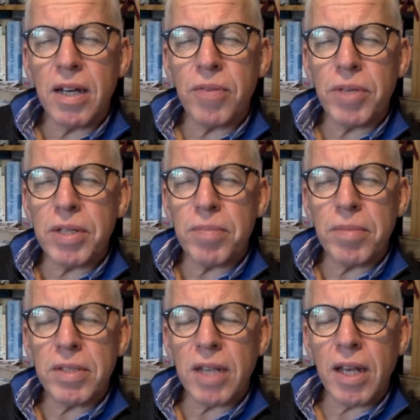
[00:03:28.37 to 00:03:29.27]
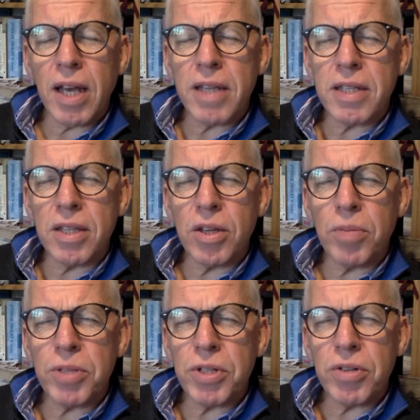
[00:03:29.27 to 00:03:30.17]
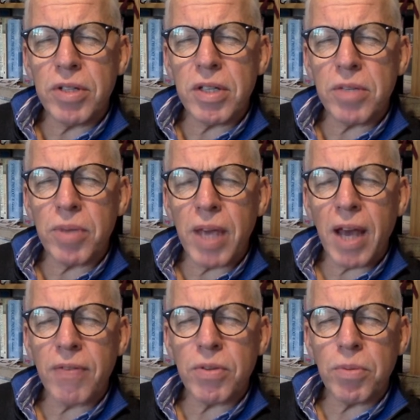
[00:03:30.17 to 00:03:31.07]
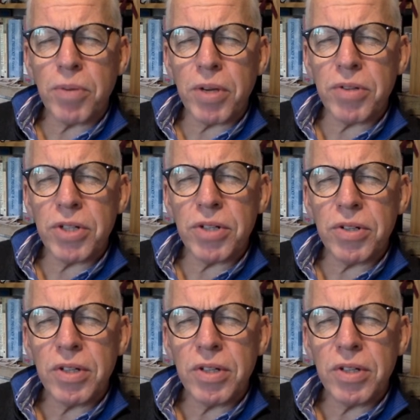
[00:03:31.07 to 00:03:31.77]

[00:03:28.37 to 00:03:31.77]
we delight in the opportunities we have to approach you.